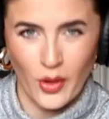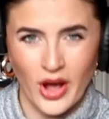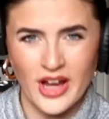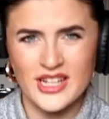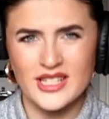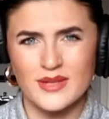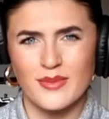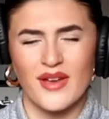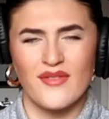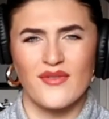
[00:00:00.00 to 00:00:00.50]
why
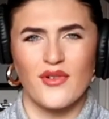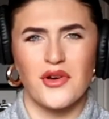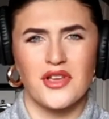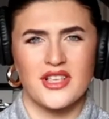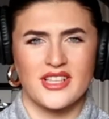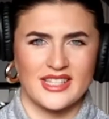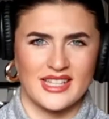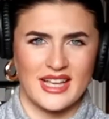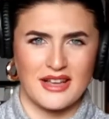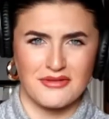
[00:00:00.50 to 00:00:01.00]
does my
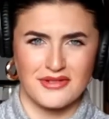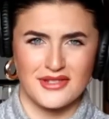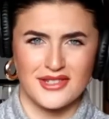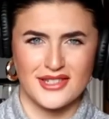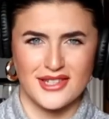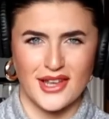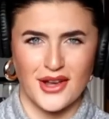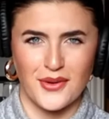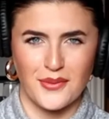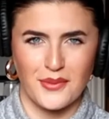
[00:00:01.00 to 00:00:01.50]
voice sound
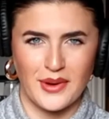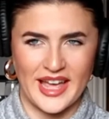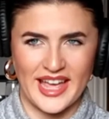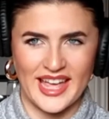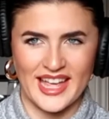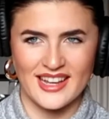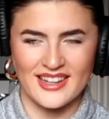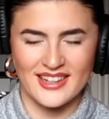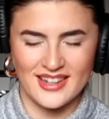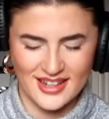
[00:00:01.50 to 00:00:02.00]
so weird?
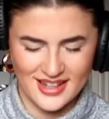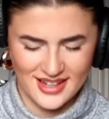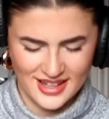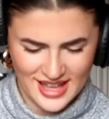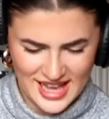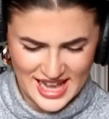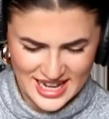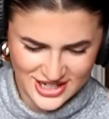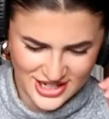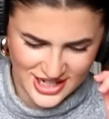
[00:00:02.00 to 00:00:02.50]
I
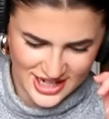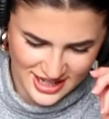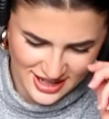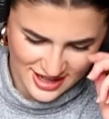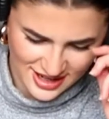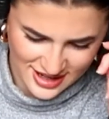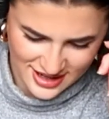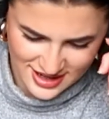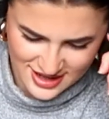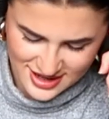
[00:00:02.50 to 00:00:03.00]
actually
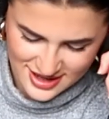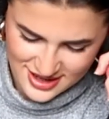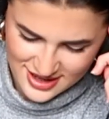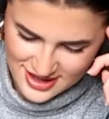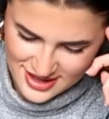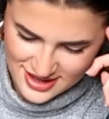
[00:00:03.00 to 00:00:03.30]
can't...